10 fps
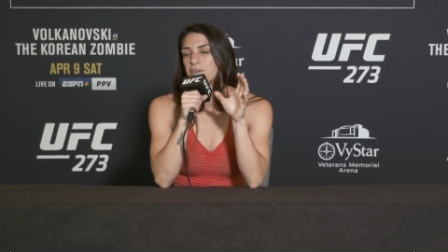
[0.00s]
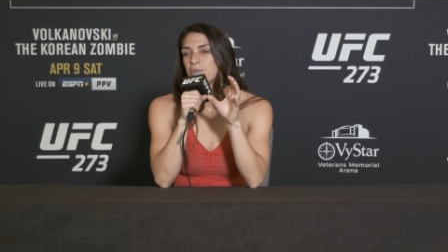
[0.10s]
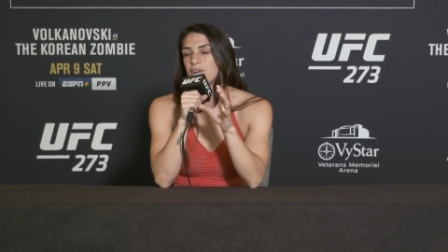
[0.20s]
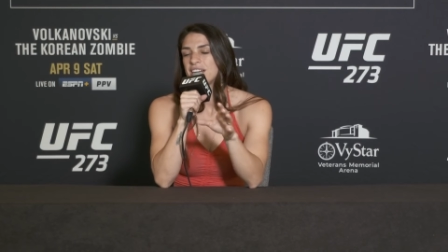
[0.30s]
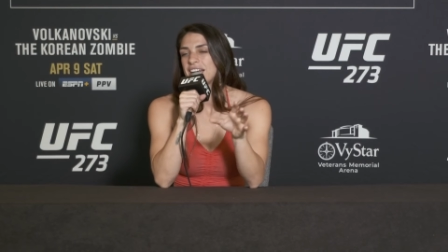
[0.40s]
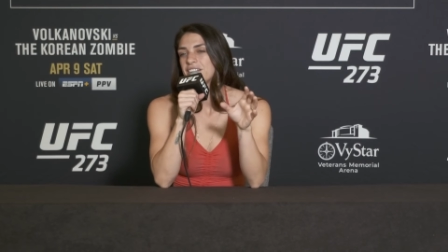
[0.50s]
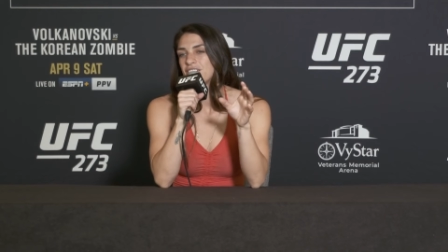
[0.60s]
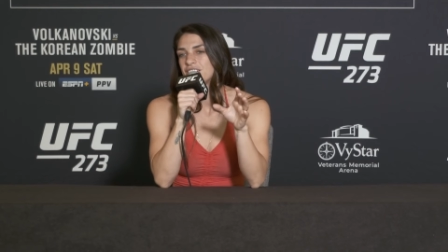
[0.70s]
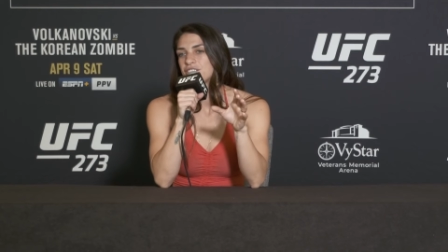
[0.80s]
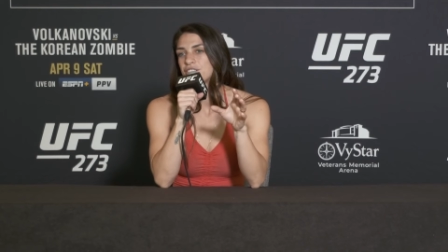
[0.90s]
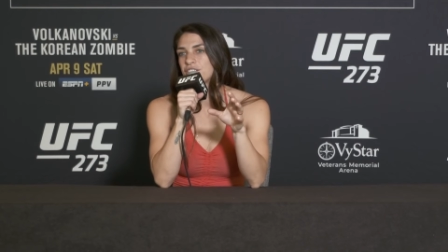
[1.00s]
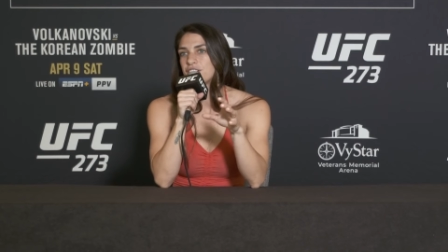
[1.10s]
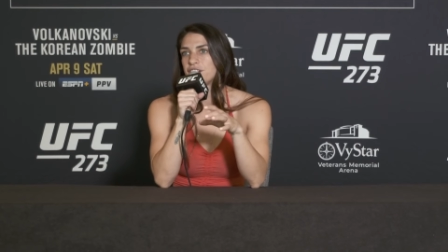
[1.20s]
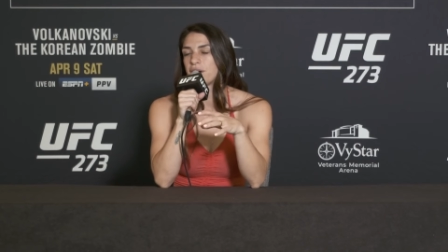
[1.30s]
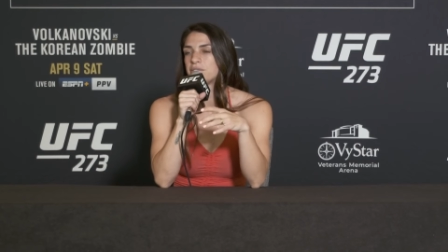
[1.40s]
when I lost to her,
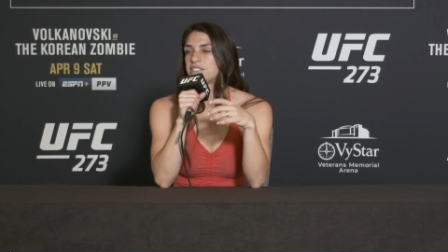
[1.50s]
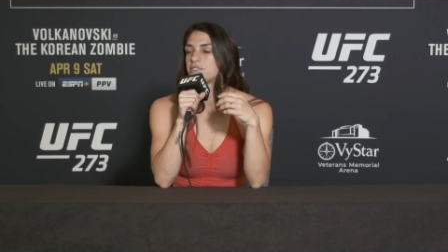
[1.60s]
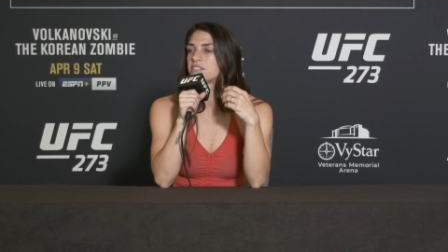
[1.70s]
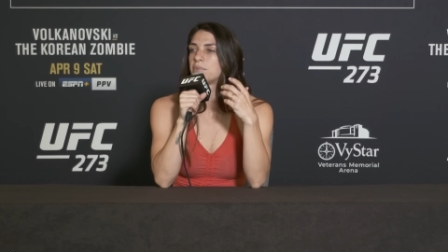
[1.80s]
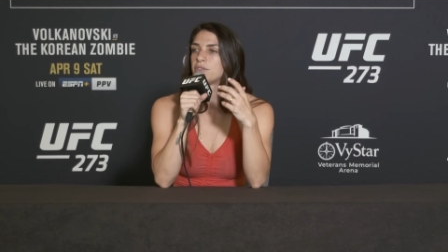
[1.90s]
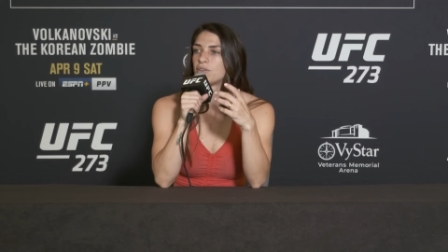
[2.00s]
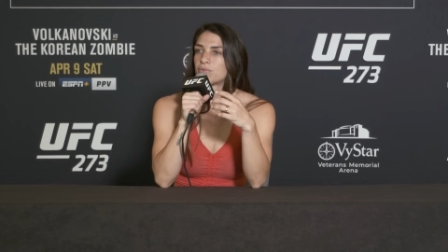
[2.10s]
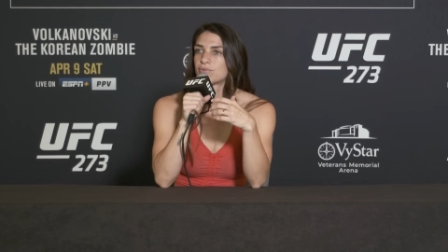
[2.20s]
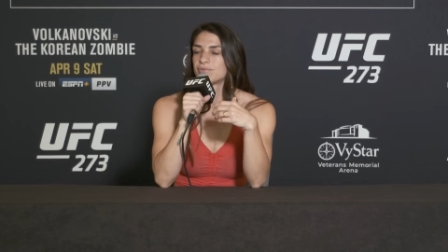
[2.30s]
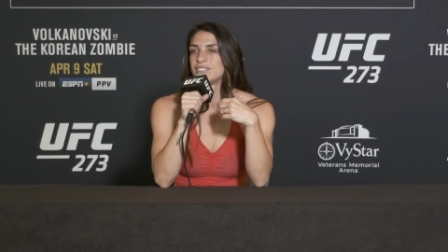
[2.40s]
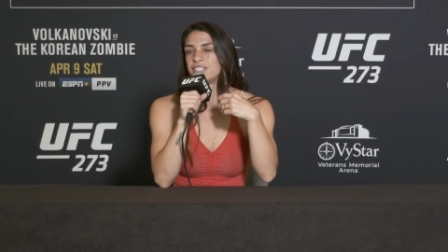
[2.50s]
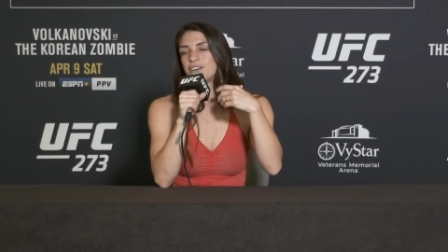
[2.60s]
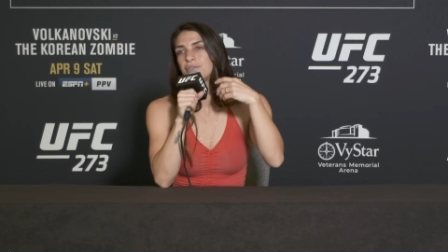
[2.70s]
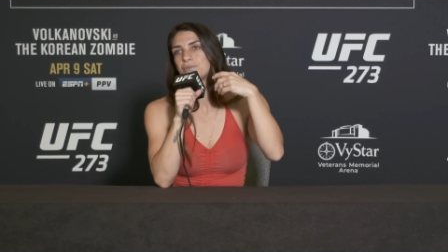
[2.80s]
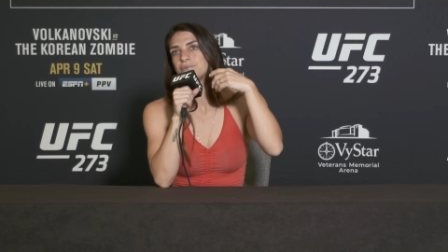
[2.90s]
you know, I was still coming, you
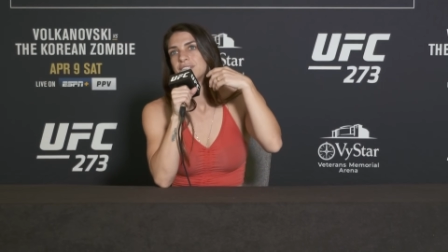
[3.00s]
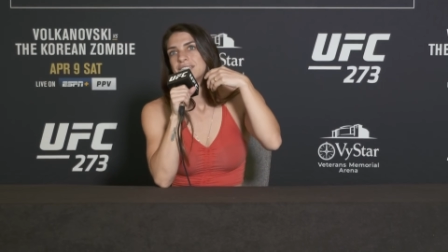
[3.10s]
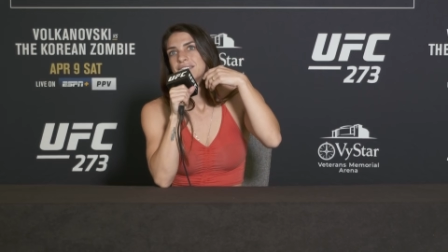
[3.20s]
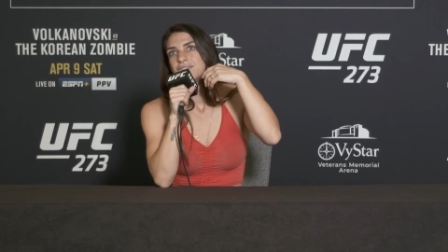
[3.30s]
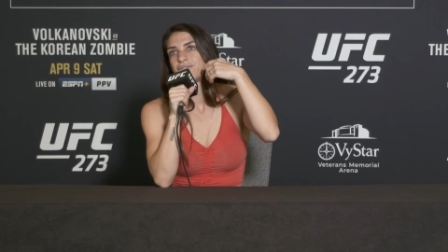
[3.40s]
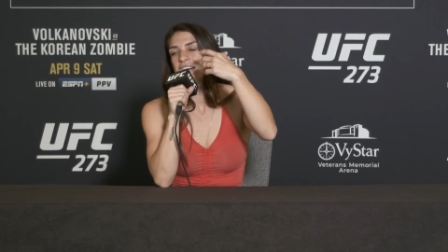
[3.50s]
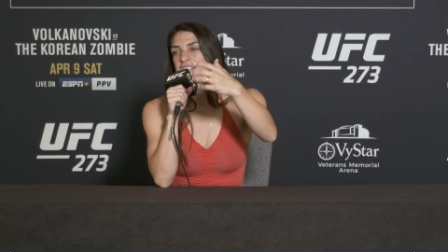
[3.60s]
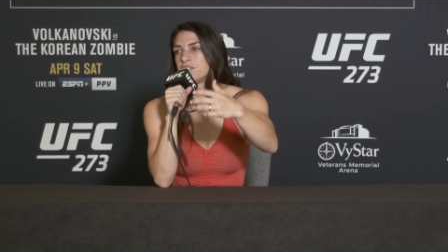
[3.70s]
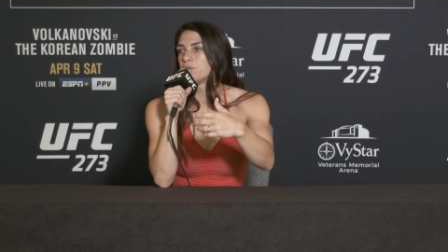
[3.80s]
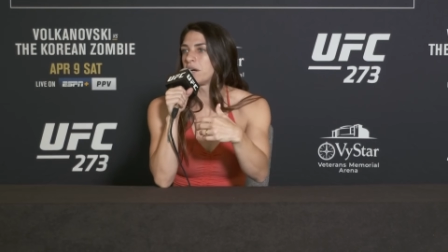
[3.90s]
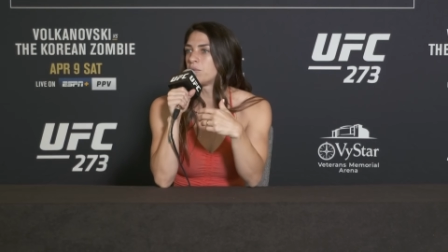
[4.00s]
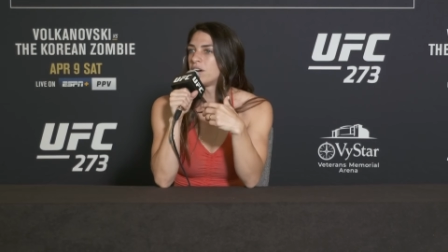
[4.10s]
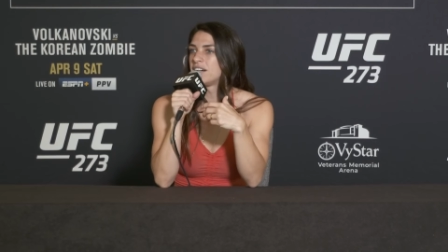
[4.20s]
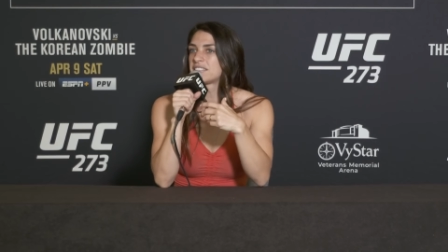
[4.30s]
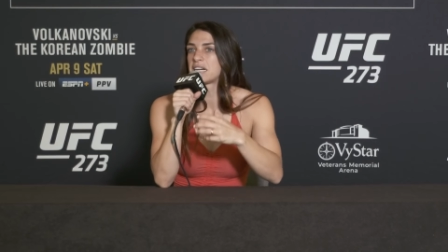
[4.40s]
know, finding who I
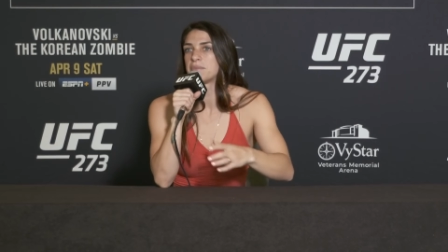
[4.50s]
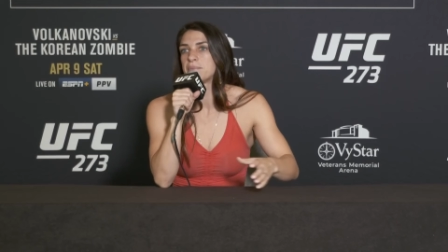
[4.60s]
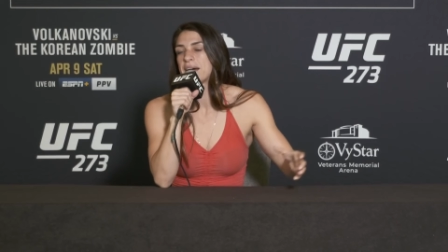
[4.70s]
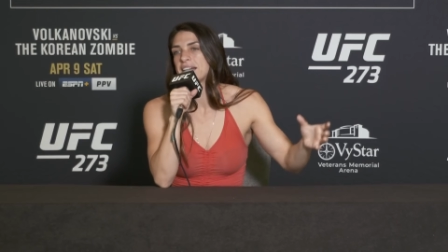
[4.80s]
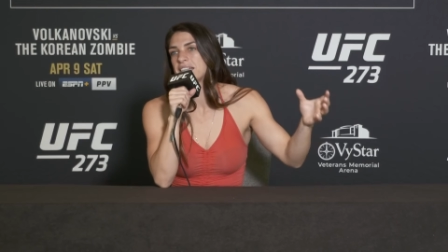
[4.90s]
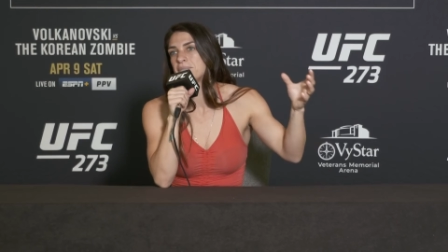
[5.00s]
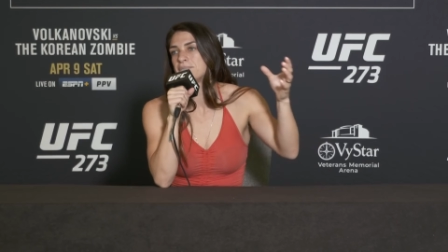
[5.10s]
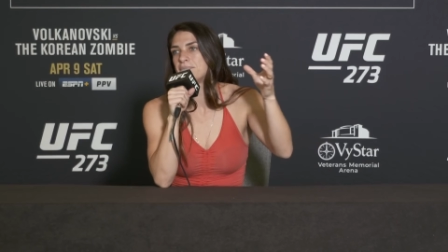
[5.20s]
was, coming back in,